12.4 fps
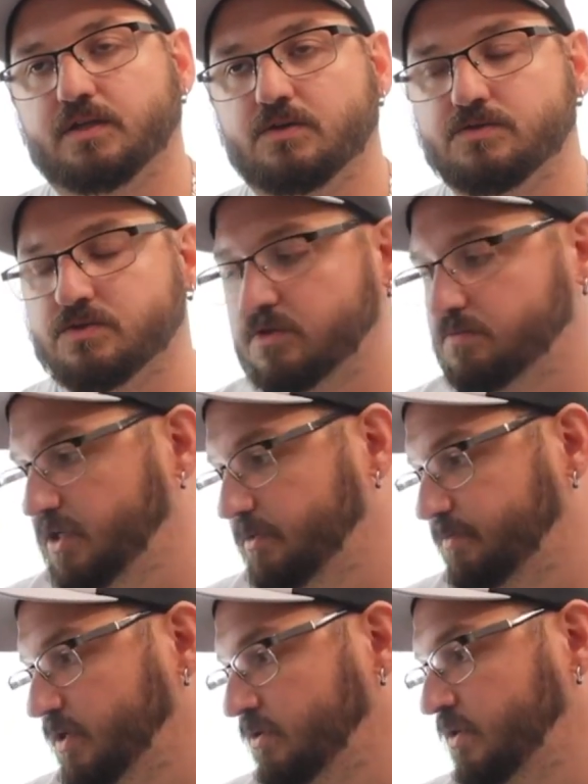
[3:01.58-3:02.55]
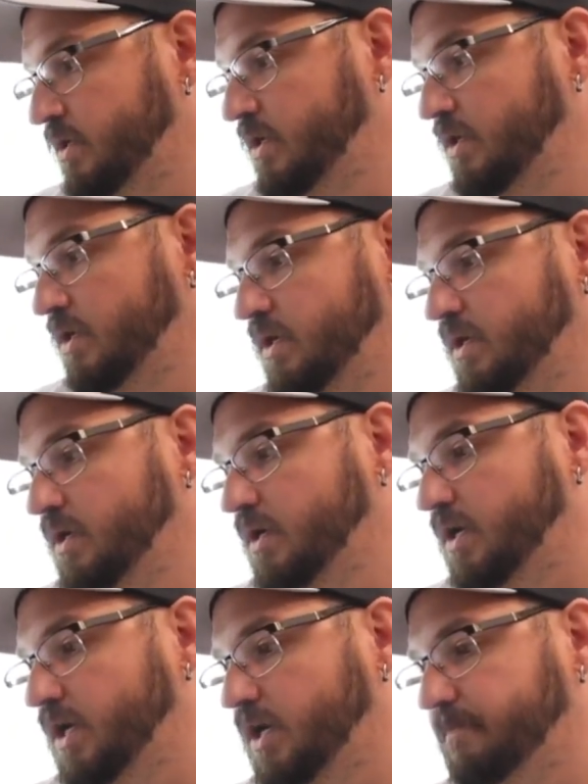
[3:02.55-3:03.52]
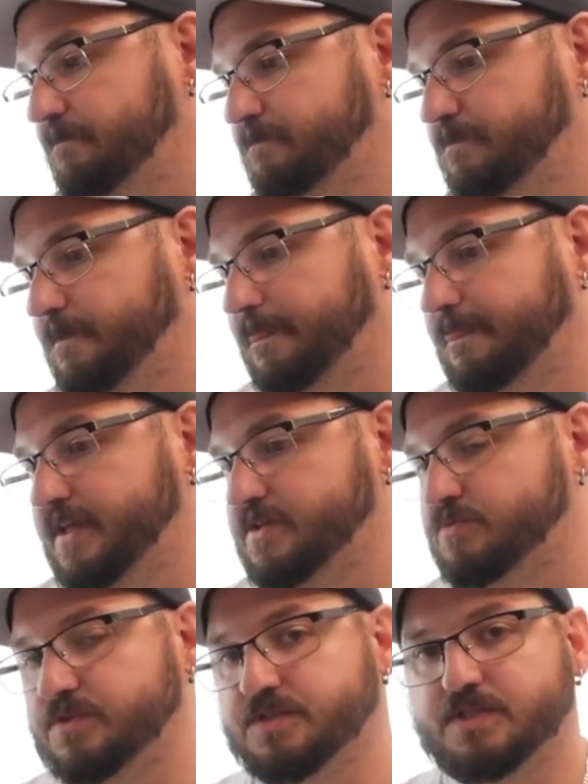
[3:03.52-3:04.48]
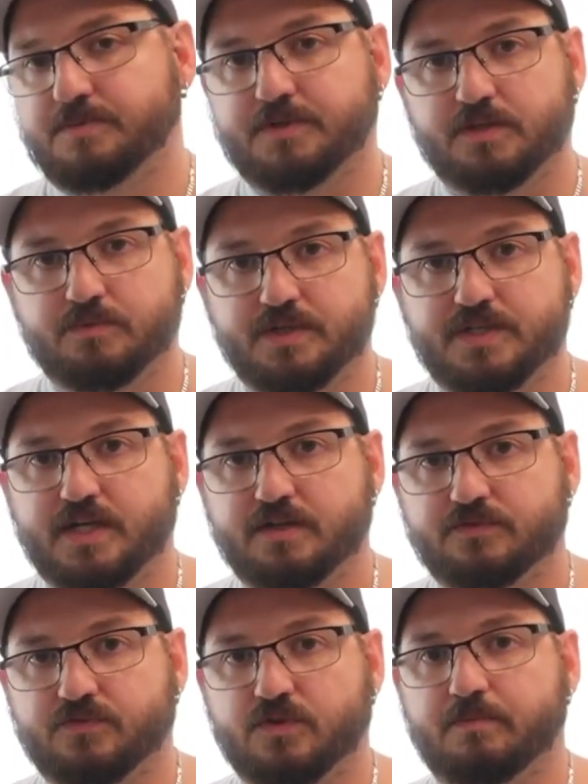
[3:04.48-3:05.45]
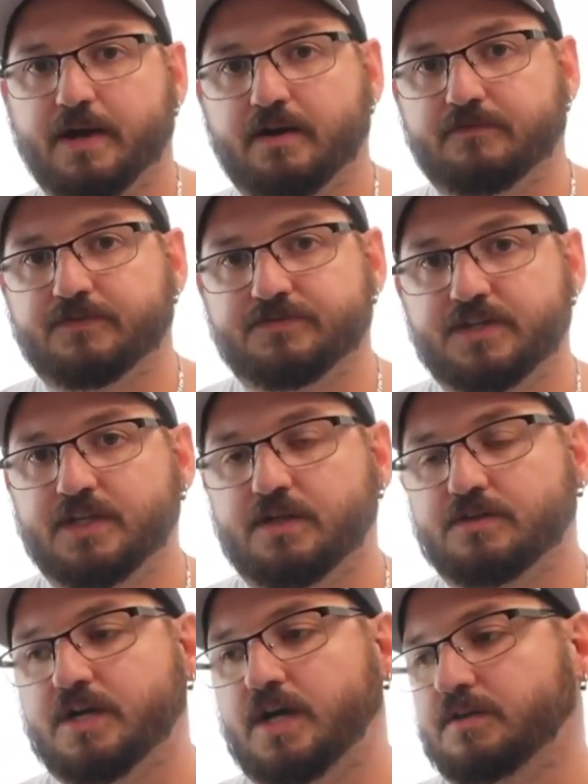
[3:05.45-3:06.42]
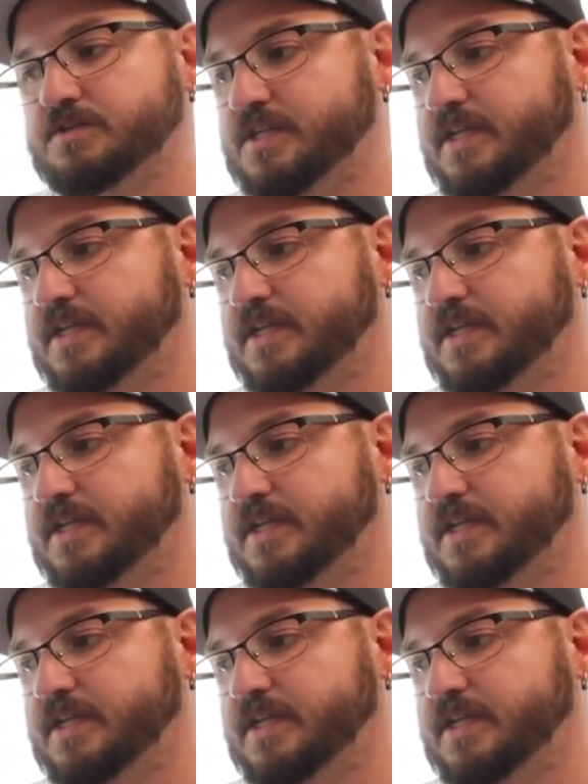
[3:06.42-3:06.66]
Lowe's or Home Depot. This one typically retails for about $1,500.